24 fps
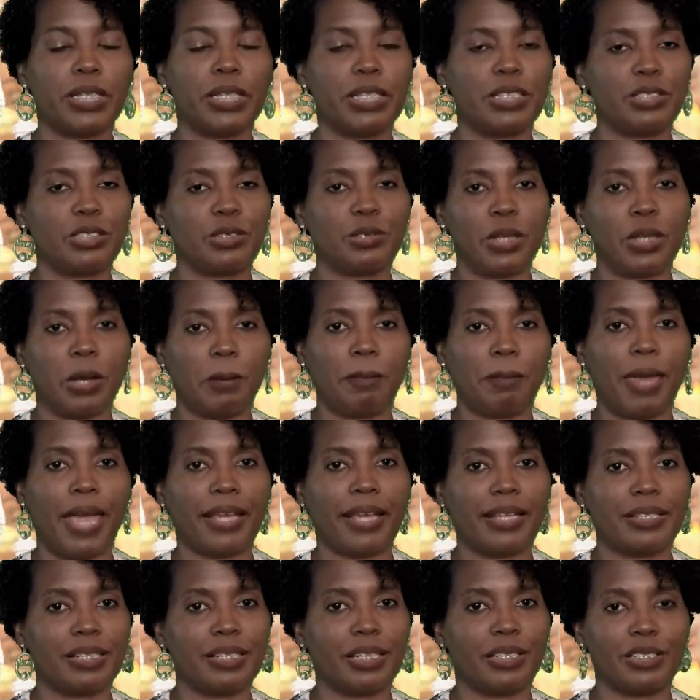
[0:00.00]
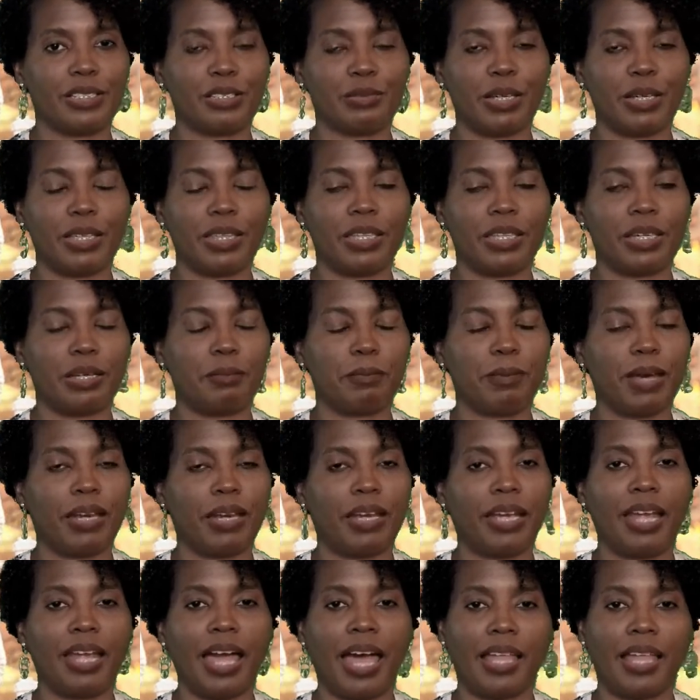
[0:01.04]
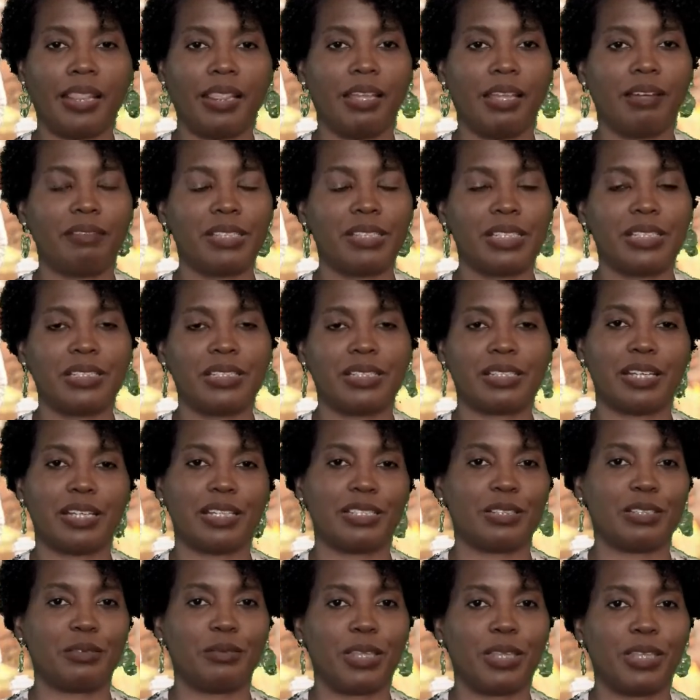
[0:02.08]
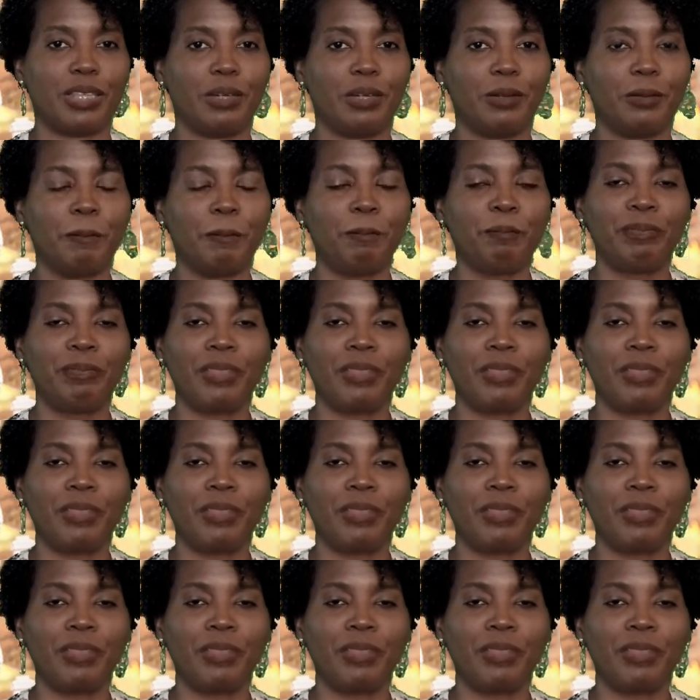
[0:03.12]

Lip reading: please do come back and tell us what you think about it. I'd love to discuss it with you.